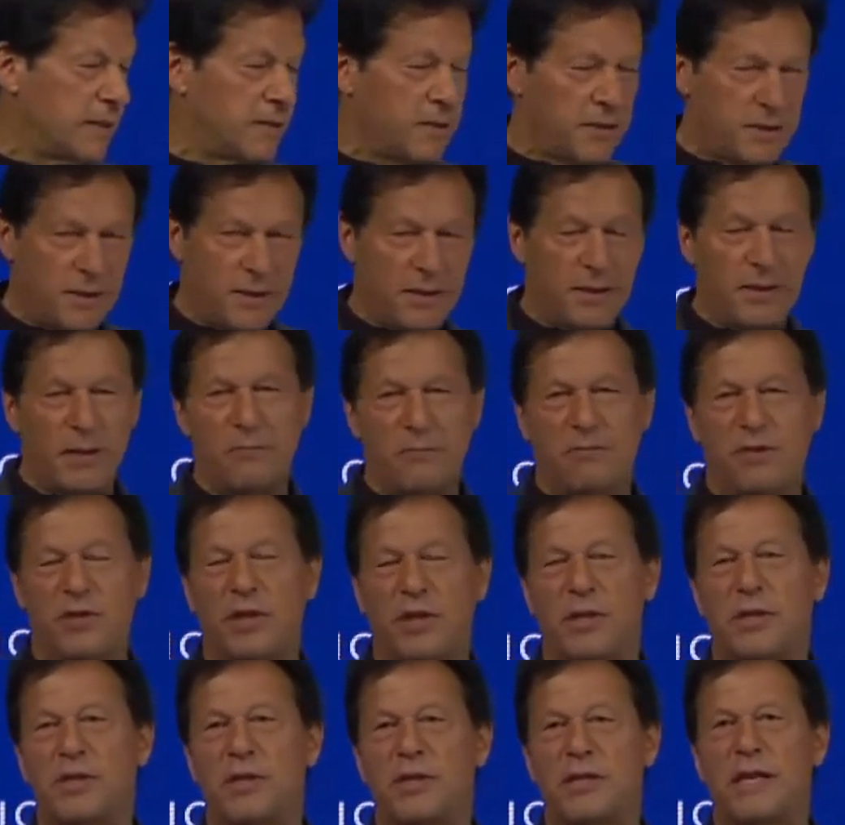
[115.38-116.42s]
So this is the
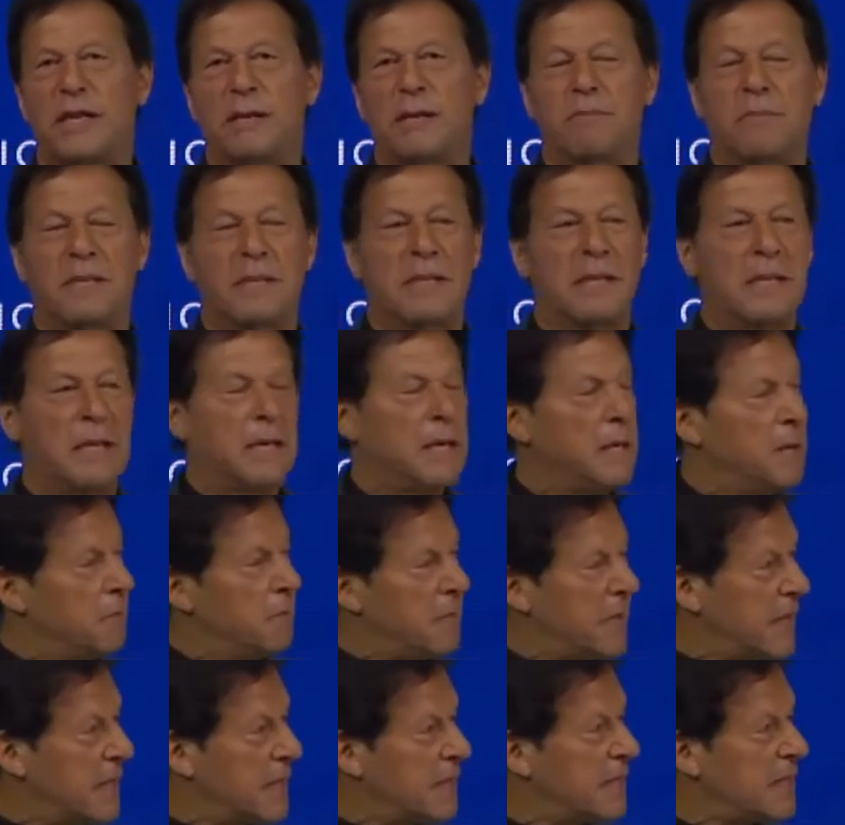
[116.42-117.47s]
vision statement.
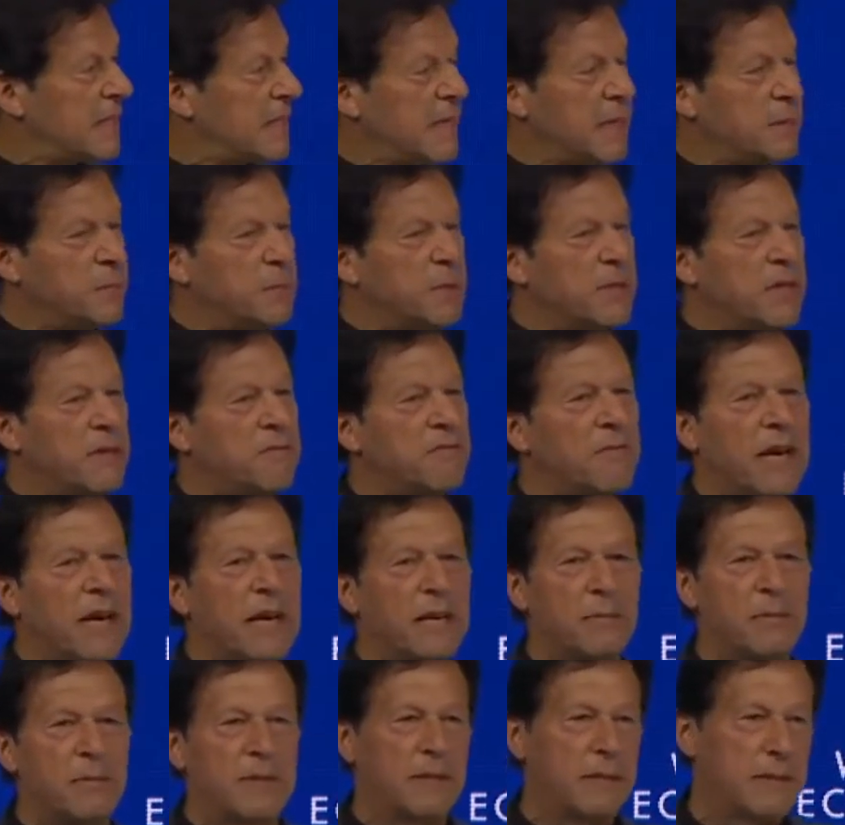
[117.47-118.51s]
But I'll start with
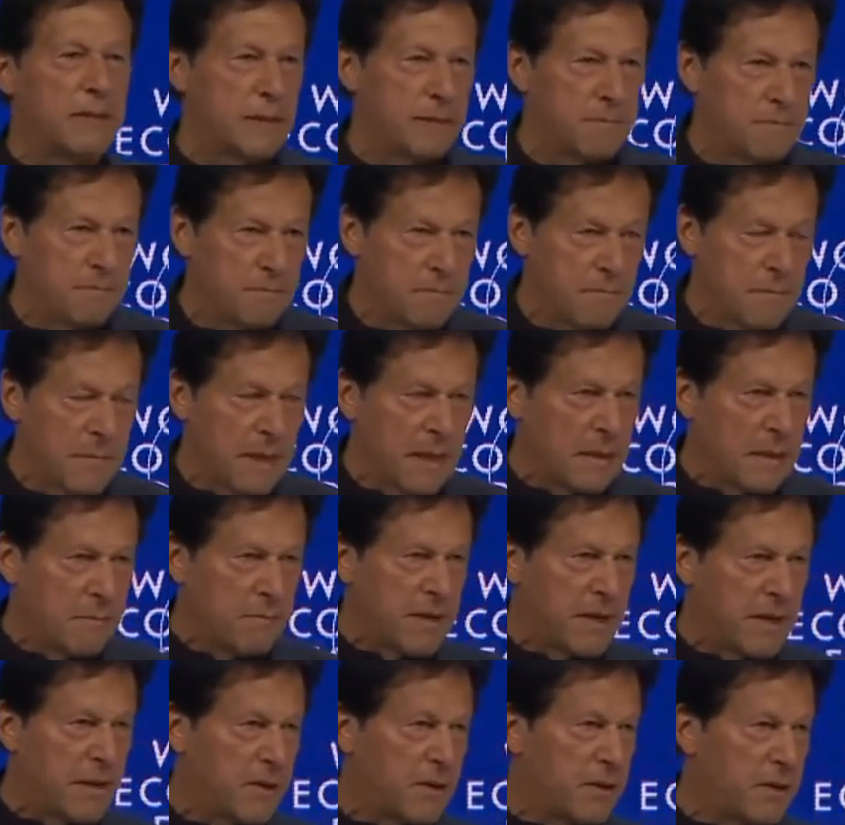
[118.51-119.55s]
environment,
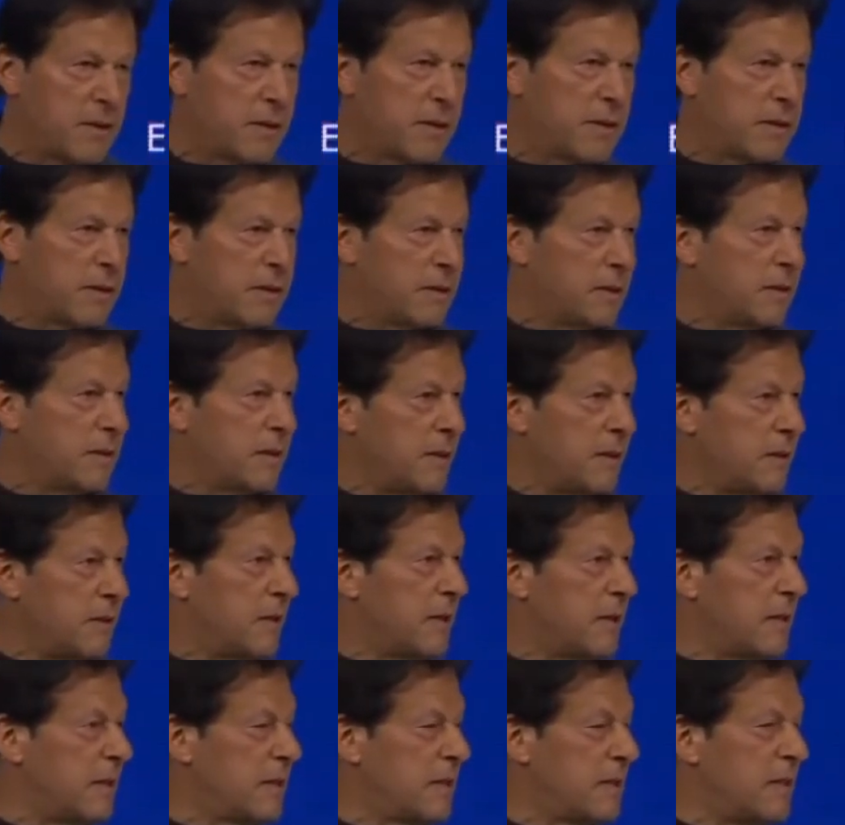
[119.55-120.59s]
because
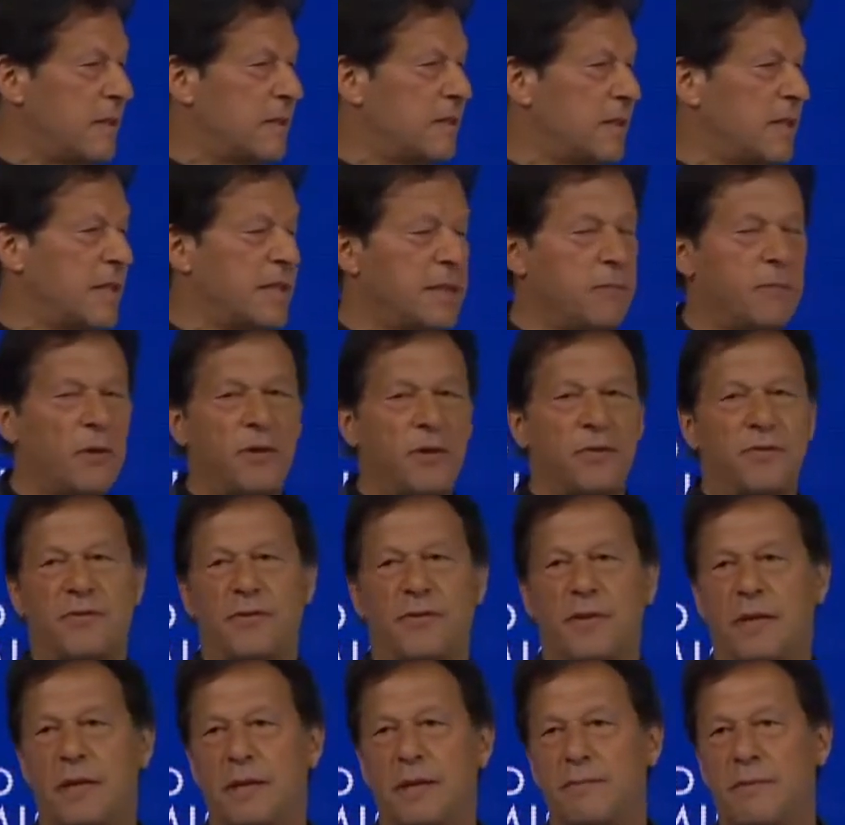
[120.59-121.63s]
the theme
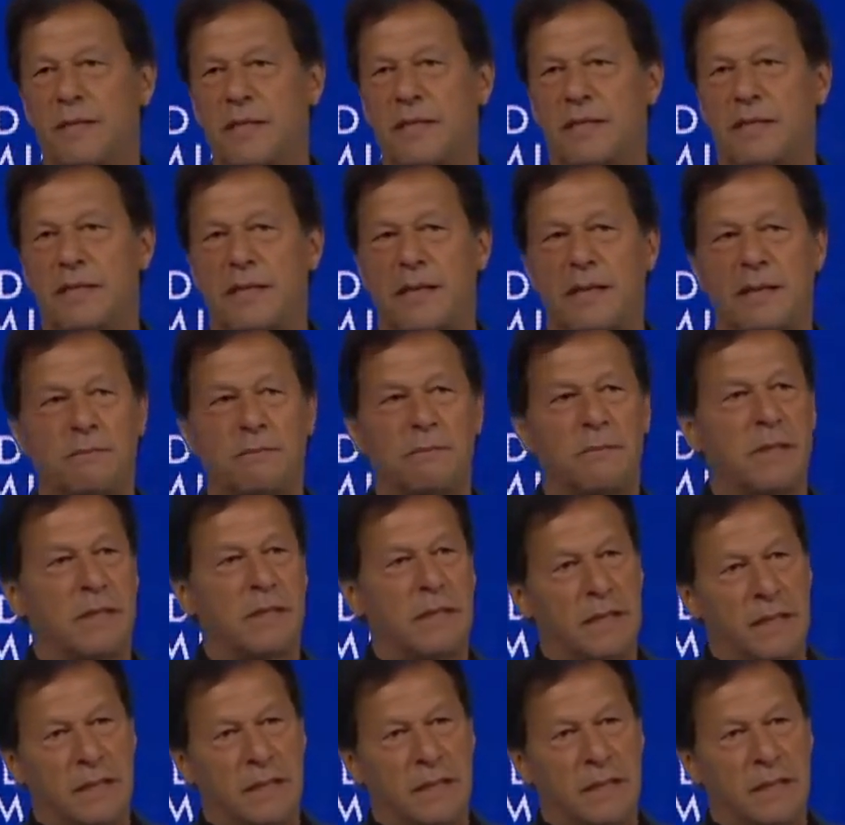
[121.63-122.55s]
of this time,